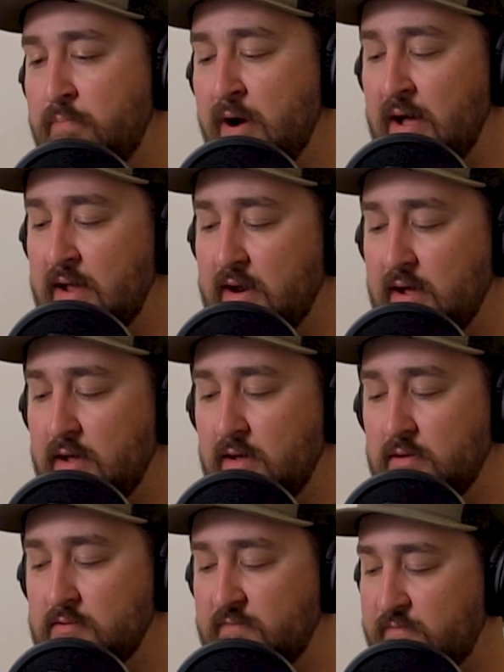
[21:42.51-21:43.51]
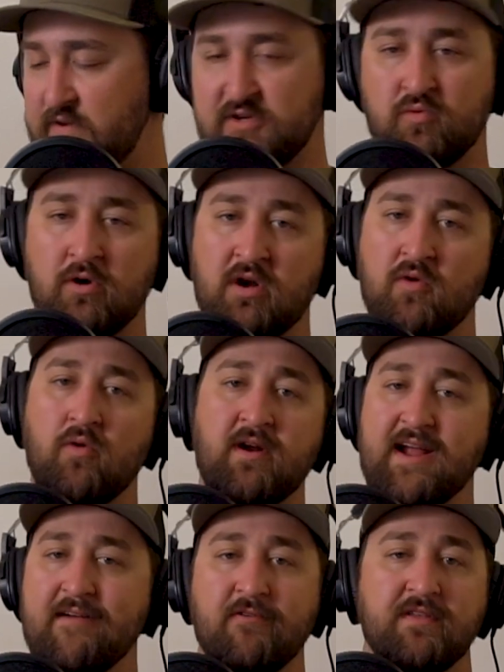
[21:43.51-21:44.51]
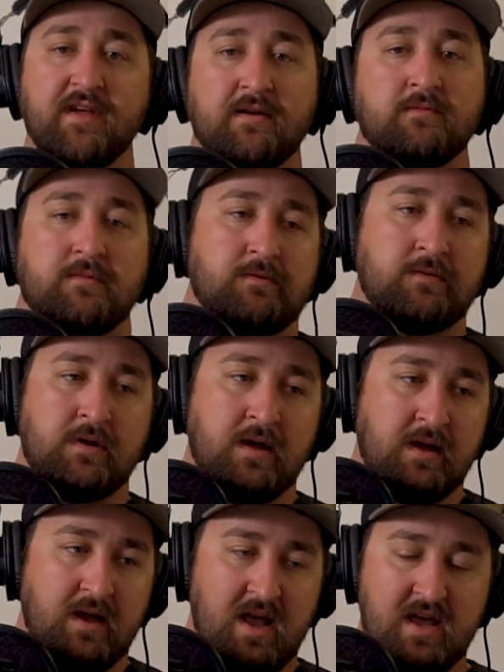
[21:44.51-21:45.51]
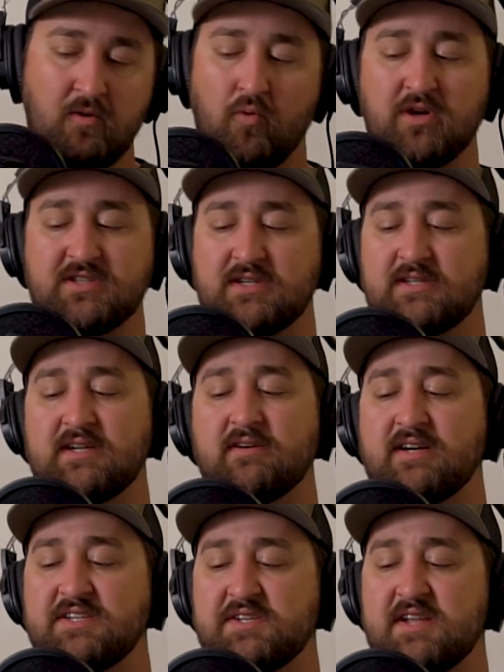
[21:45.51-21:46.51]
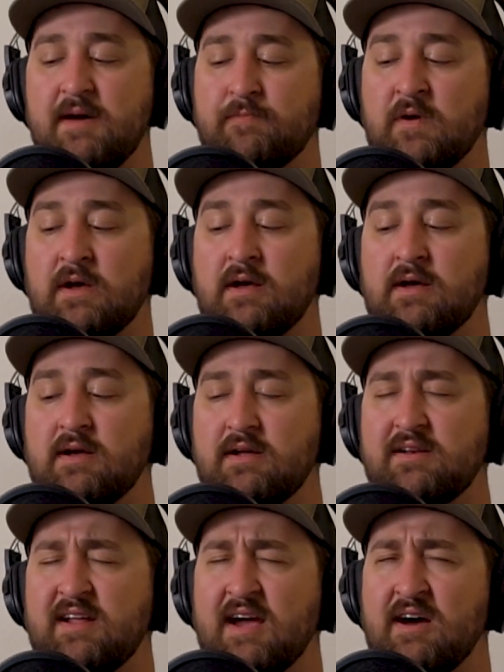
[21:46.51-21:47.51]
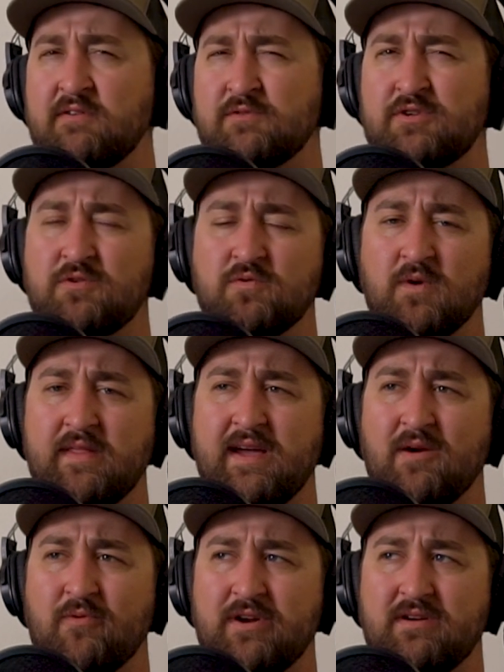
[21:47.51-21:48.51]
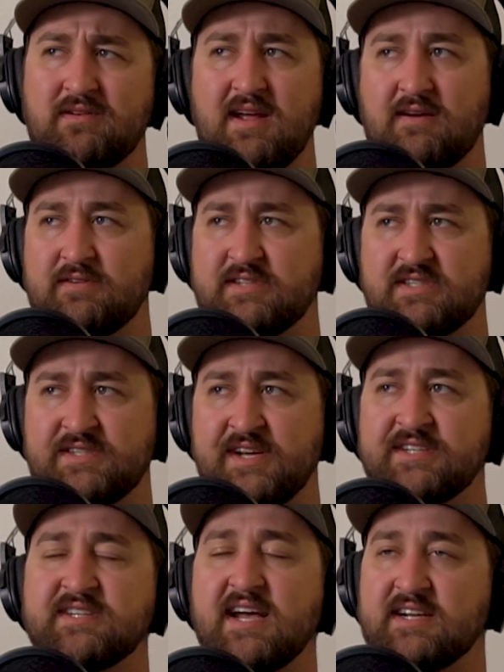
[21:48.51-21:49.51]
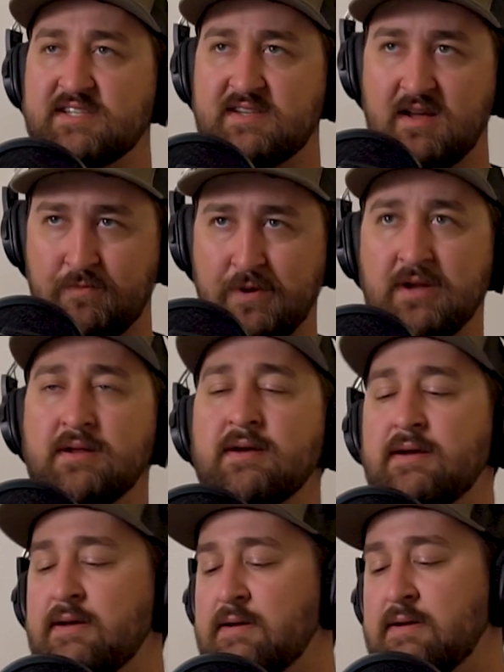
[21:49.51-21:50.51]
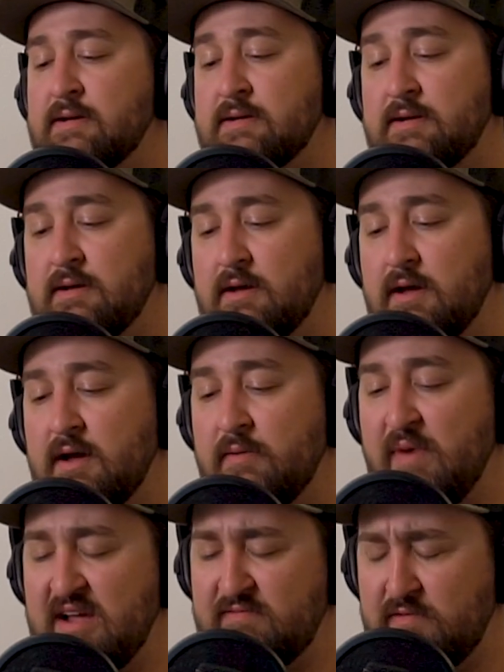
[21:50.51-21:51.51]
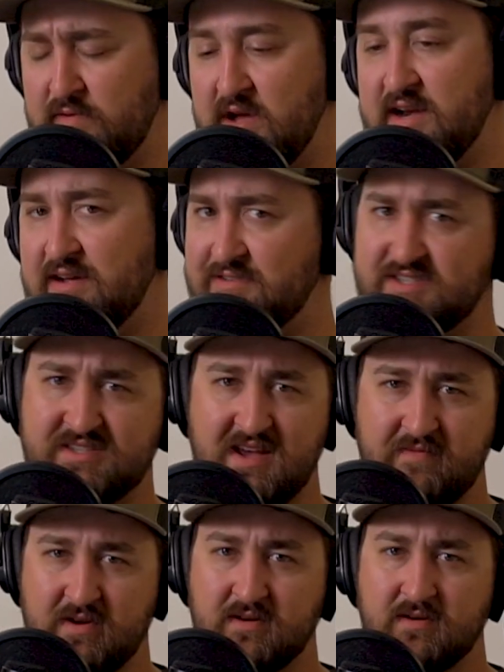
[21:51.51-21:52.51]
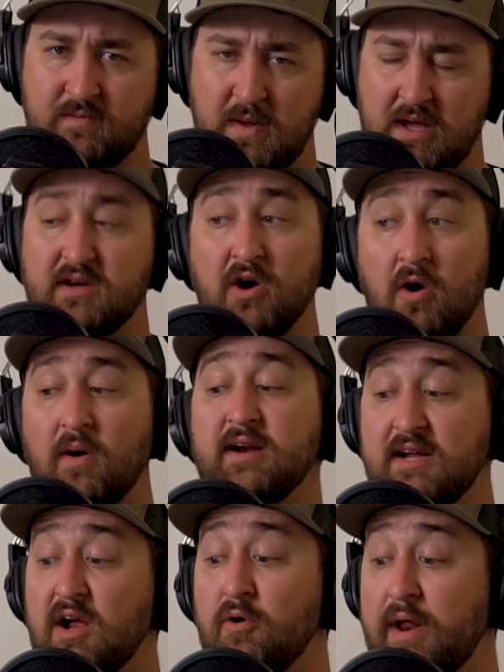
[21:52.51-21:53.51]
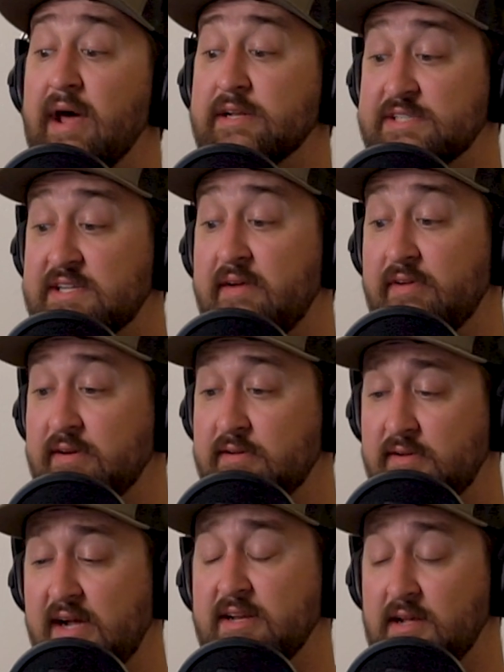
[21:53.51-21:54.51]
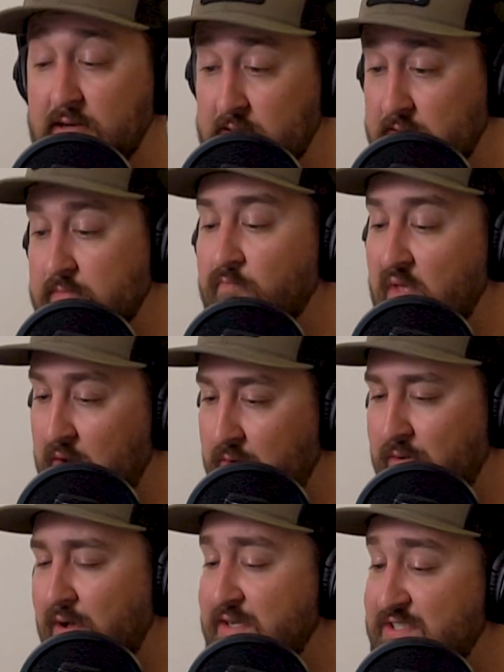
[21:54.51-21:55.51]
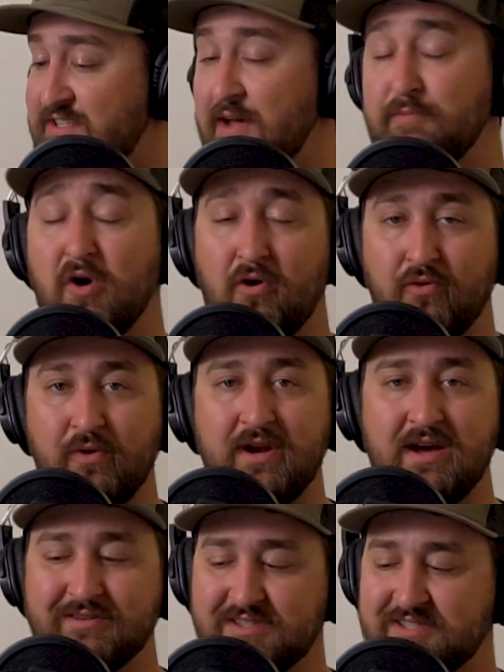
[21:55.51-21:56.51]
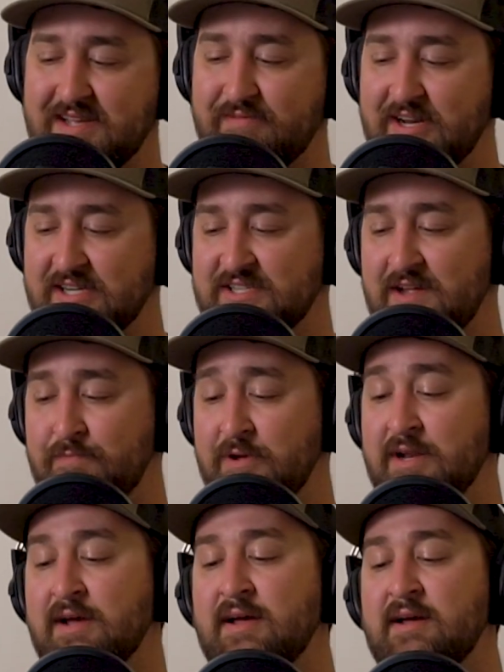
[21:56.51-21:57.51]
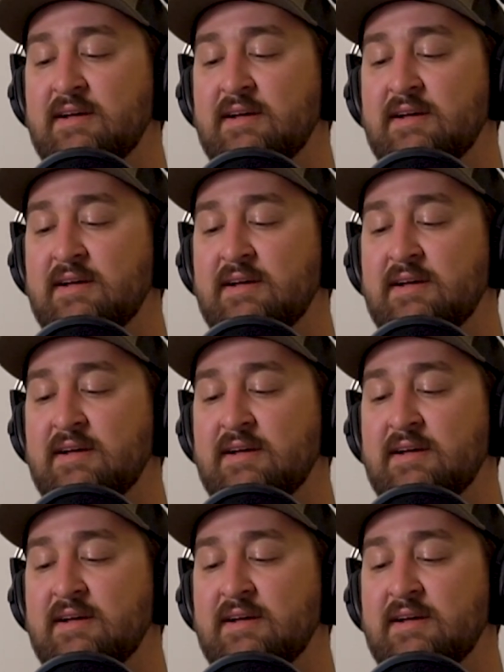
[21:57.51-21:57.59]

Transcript: but fish were ignoring everything. And it wasn't until I stepped down to, I think I went down to six X tippet. I uh, might have even gone down to seven. No, I did go down to seven. I did. I stepped all the way down to seven X tippet,